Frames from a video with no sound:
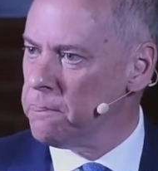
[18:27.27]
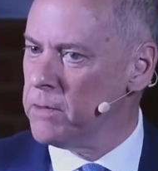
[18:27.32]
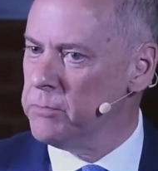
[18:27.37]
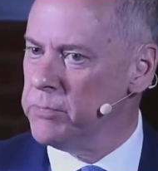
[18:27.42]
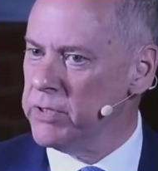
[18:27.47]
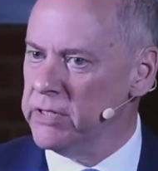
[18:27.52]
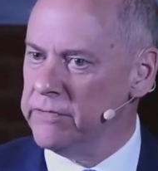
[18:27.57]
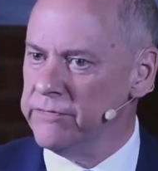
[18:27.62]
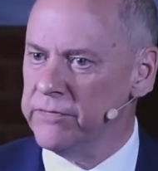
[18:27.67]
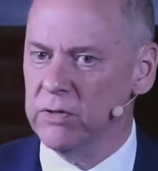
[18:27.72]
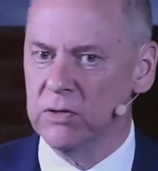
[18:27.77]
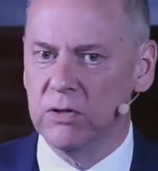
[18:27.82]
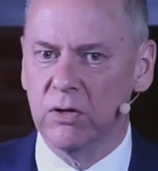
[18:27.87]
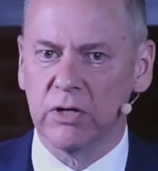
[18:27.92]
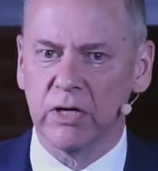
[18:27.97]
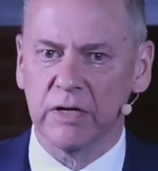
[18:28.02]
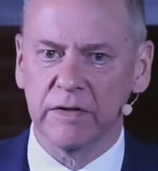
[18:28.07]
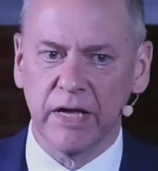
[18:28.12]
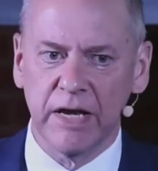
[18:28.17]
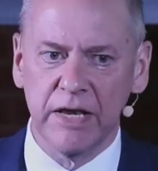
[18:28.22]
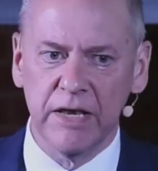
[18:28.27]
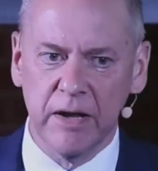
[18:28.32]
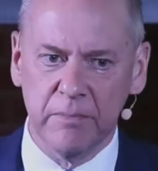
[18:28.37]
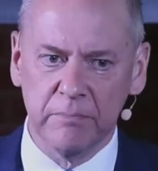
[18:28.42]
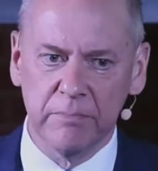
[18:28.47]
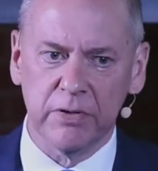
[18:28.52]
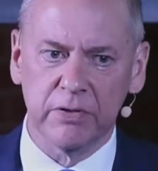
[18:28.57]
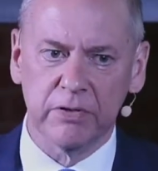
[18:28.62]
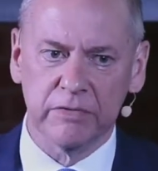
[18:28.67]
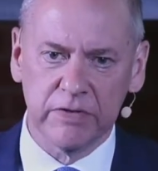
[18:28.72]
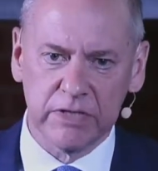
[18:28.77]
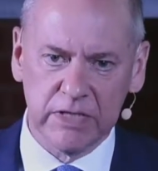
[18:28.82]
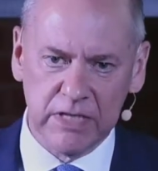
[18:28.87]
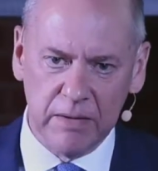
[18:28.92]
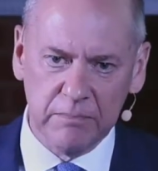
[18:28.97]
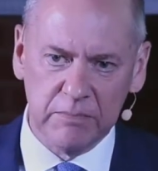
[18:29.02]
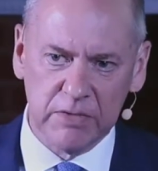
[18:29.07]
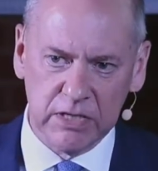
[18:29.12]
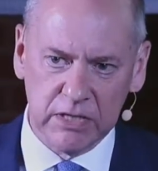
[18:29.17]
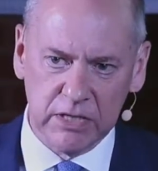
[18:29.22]
But if you look at the number of
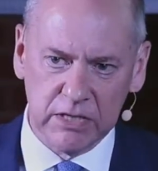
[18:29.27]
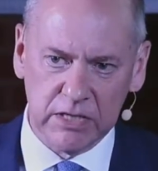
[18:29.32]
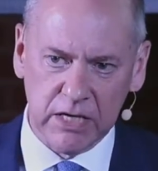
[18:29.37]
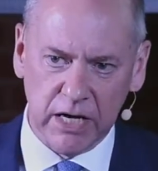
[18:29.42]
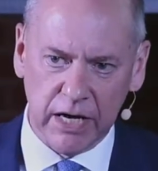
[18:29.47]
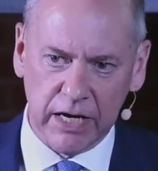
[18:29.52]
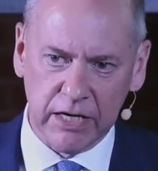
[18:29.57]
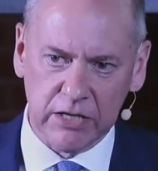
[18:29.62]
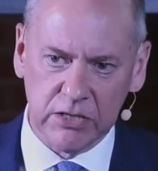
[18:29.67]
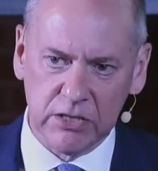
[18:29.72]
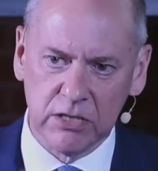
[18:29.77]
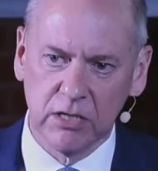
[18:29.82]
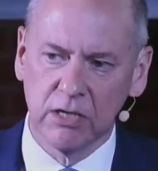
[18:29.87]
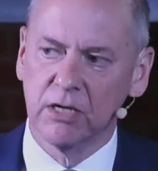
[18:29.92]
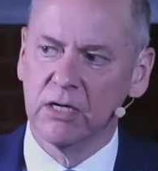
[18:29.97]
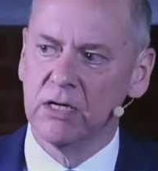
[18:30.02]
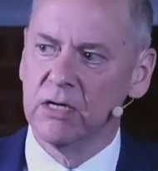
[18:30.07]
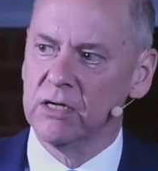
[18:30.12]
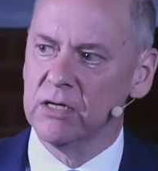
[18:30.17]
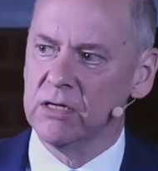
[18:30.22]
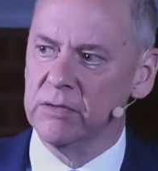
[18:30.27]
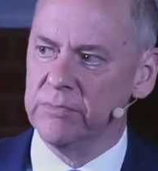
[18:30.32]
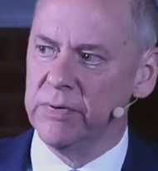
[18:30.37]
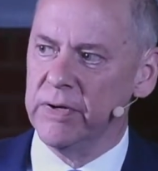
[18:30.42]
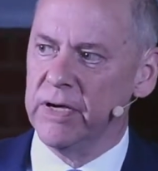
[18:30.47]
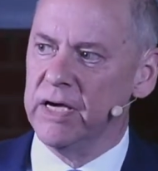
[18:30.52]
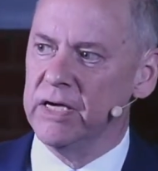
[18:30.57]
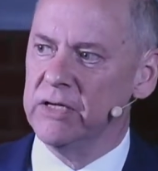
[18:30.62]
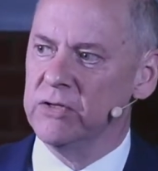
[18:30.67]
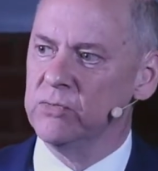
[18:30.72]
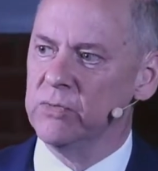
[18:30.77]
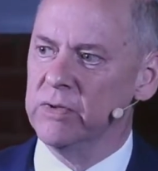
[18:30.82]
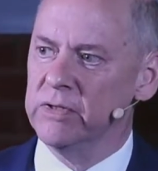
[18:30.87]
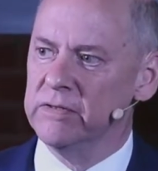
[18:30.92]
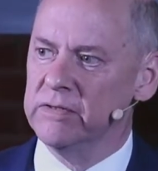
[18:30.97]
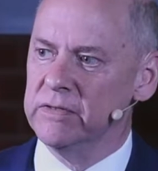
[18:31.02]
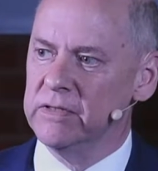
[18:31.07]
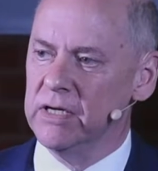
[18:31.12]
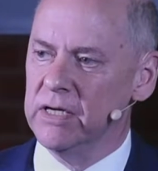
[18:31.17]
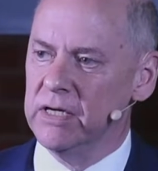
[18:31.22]
attempted attacks compared
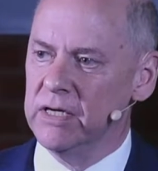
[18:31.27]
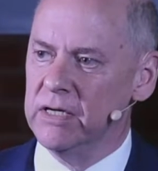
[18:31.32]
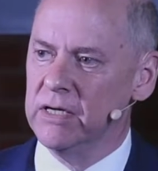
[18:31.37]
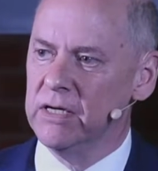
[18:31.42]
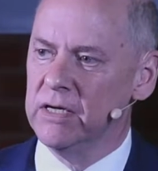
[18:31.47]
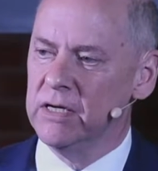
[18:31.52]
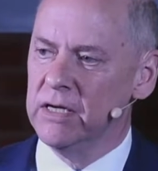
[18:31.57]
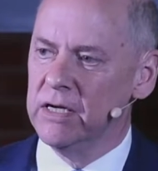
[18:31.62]
with the